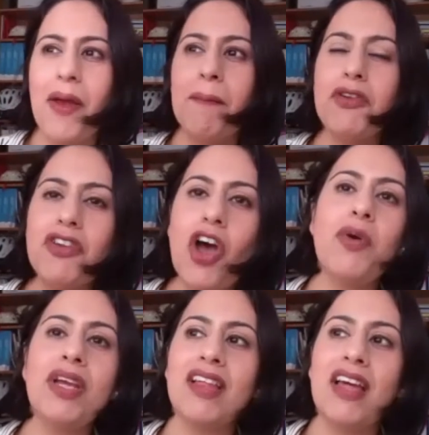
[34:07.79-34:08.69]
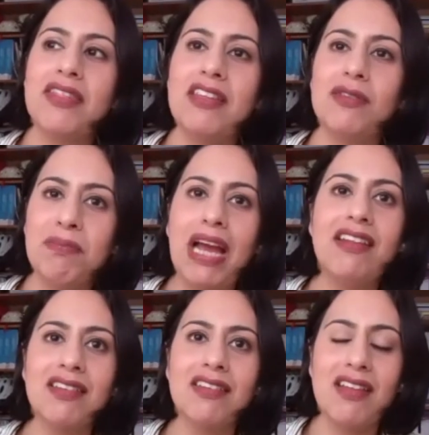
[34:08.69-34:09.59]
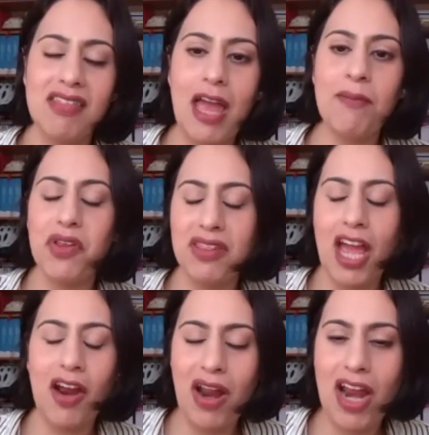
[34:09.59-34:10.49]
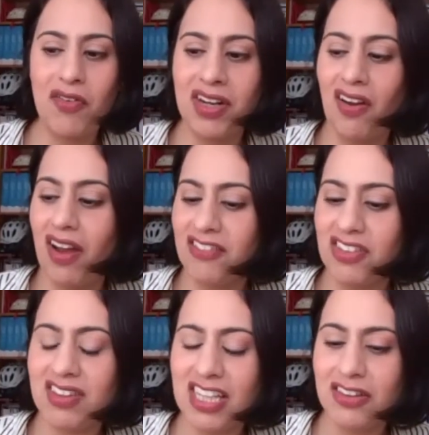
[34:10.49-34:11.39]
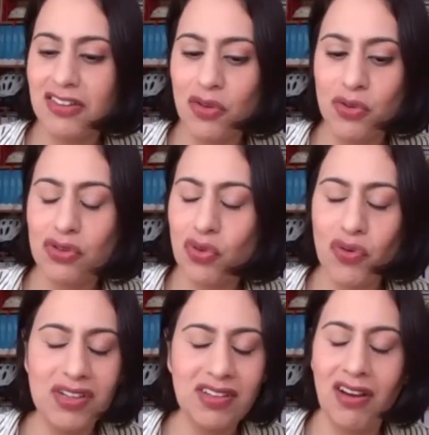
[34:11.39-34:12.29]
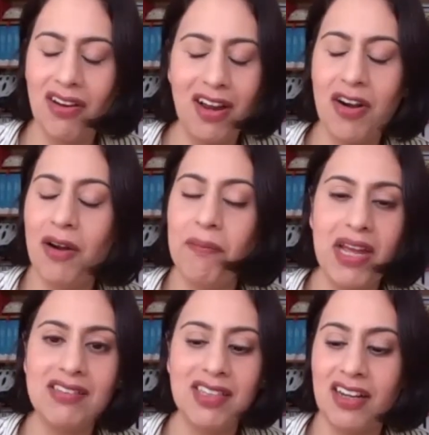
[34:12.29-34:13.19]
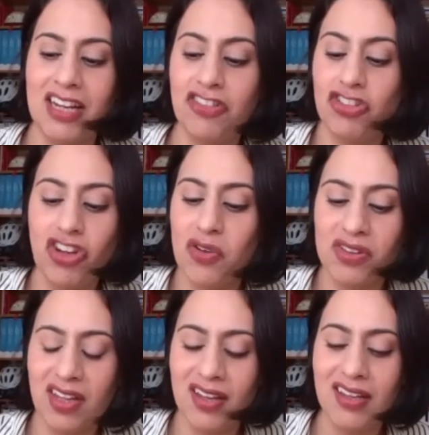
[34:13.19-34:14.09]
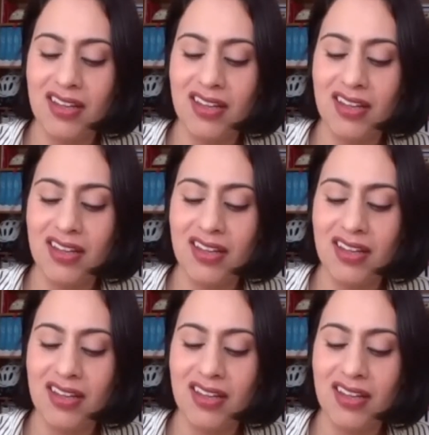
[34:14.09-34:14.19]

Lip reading: but knowing that this matters to them, to their area, I just think those stories are amazing. And it just shows that